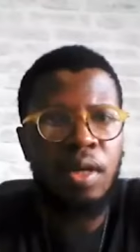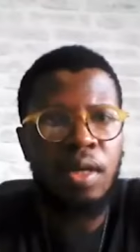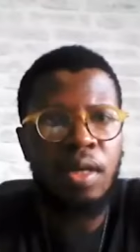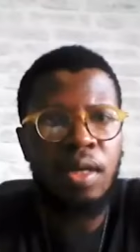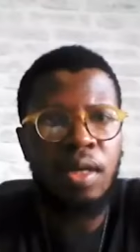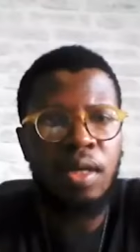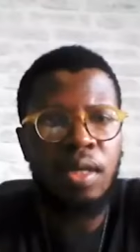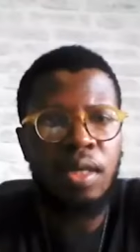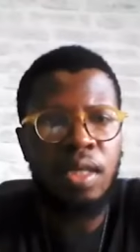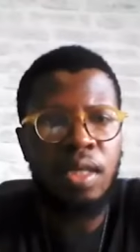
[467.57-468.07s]

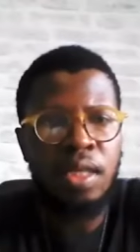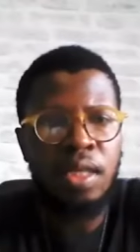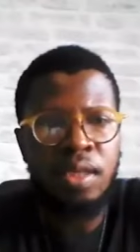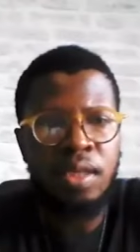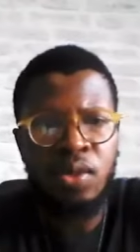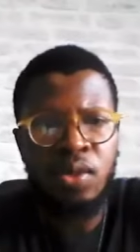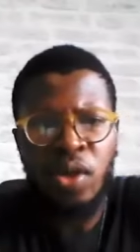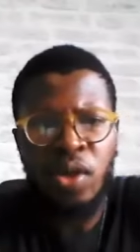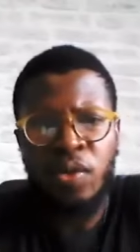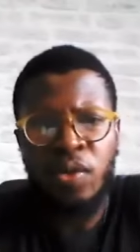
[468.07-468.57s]
uh
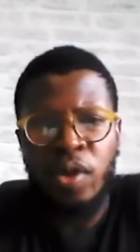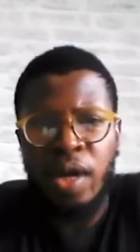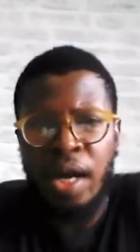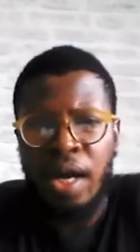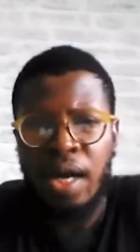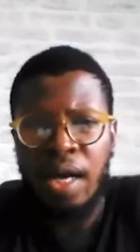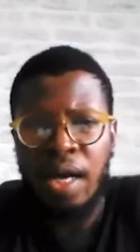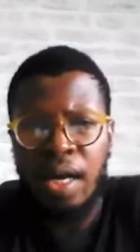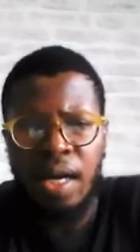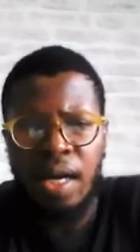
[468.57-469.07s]
so
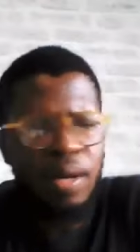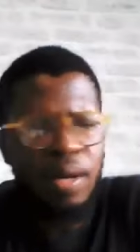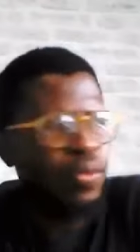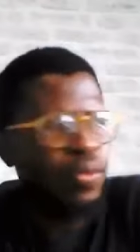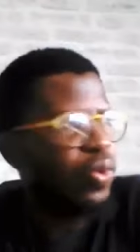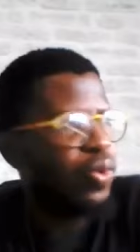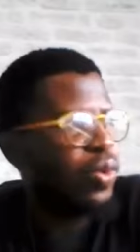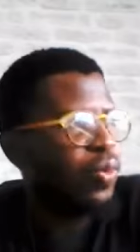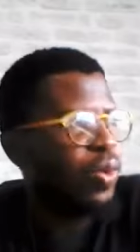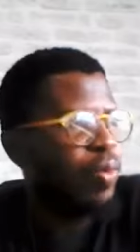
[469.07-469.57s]
uh,
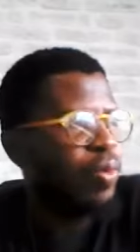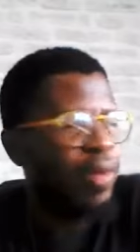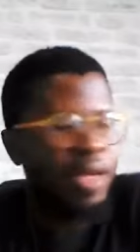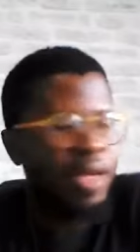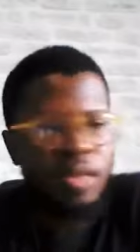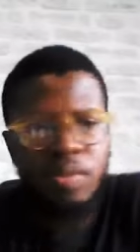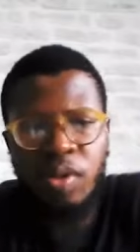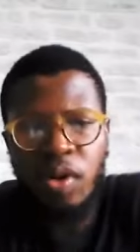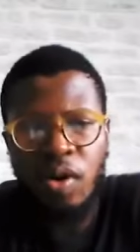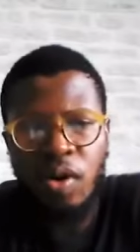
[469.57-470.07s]
we, we must
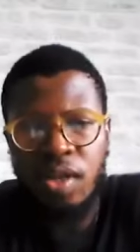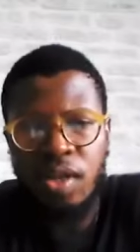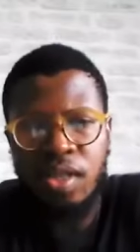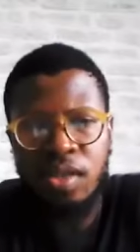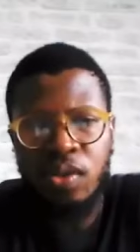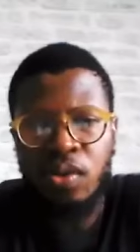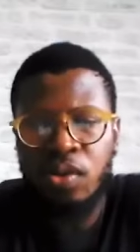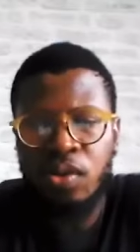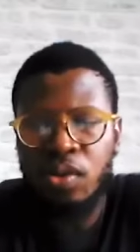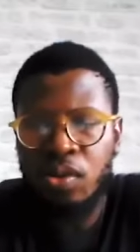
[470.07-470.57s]
be honest
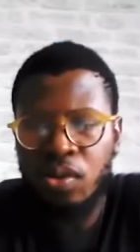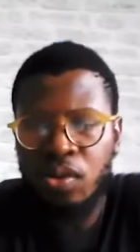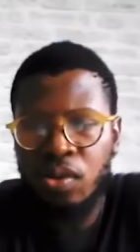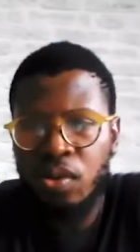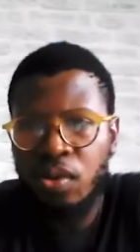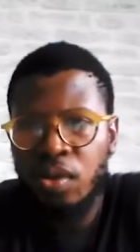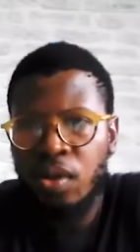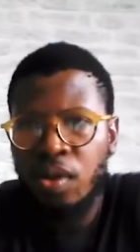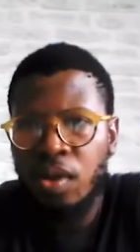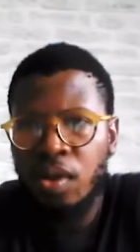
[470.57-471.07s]
also
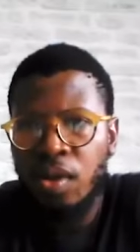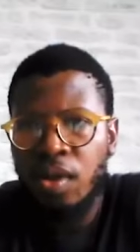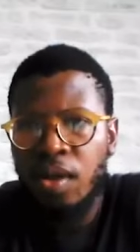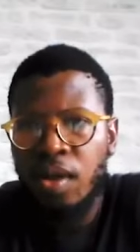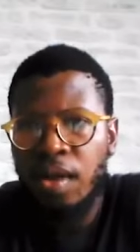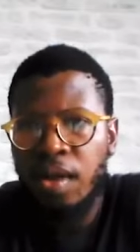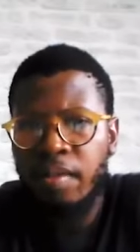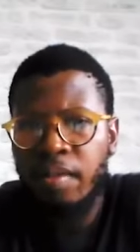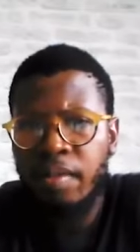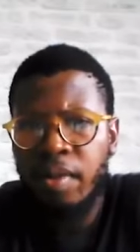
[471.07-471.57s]

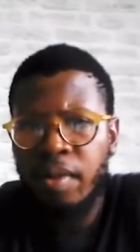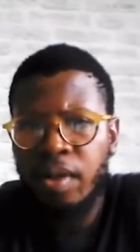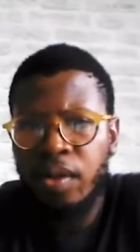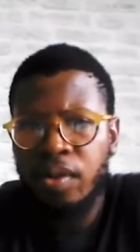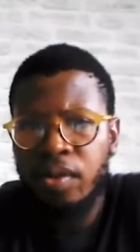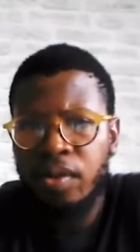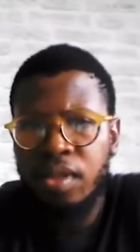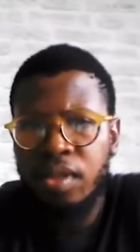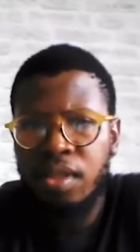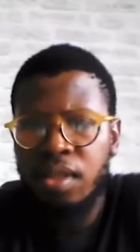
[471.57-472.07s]

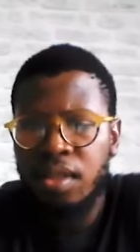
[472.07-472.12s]
about